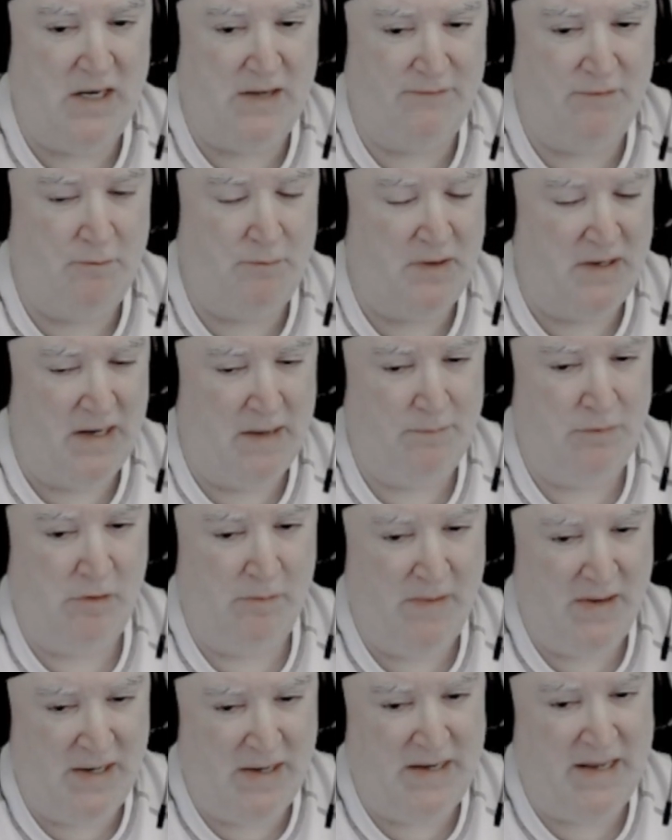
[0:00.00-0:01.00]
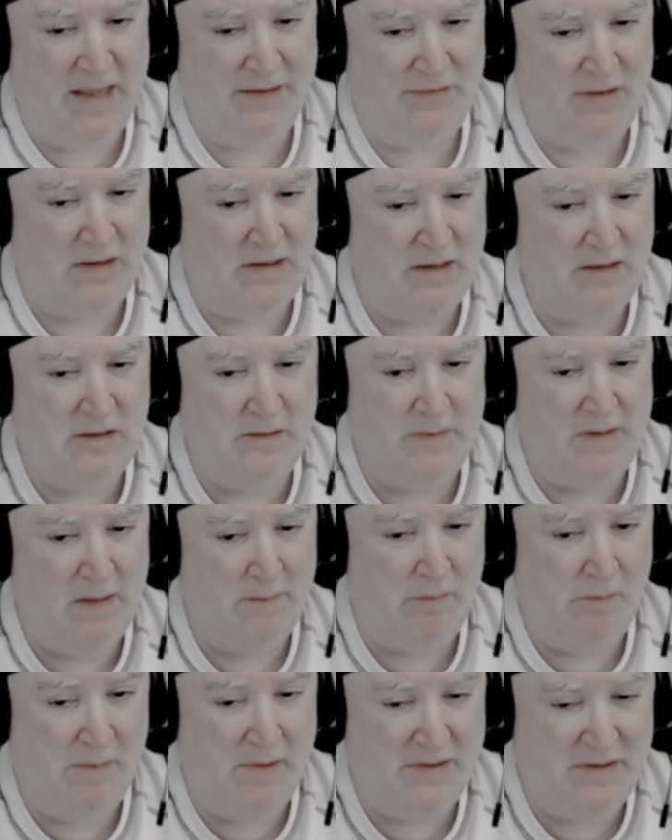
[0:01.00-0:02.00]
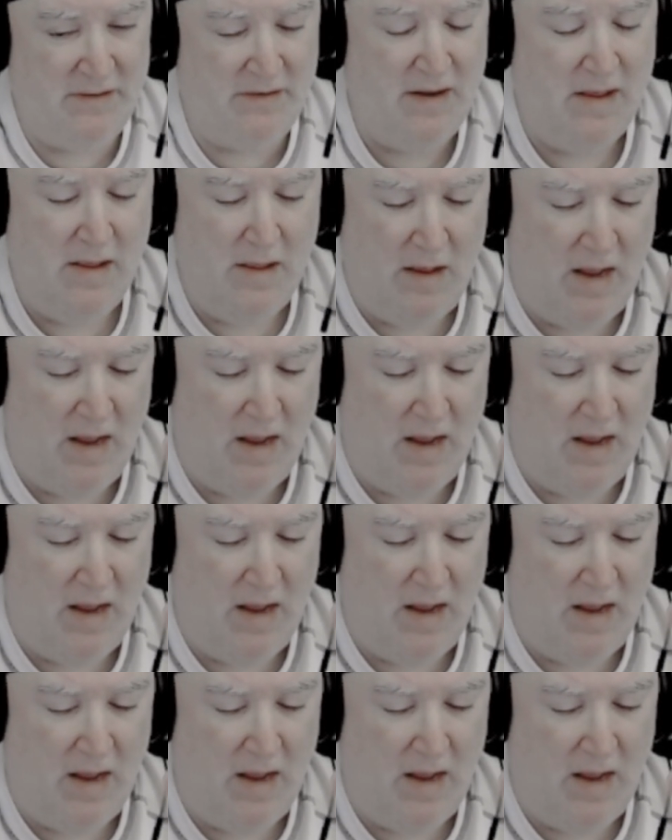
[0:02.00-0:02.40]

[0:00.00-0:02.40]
even been implemented yet that need to be implemented.